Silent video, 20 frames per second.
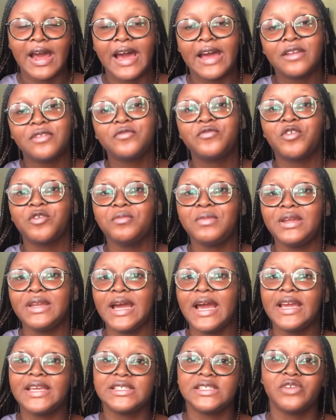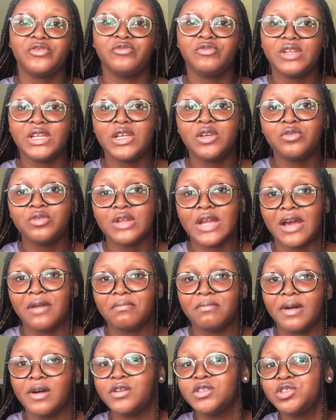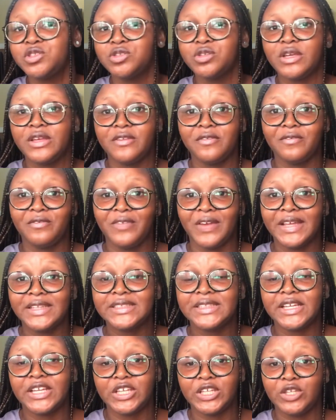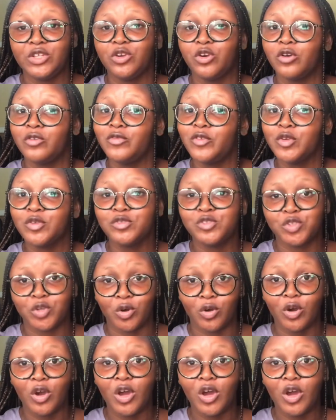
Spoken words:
and for me that is a really good amount to invest in your future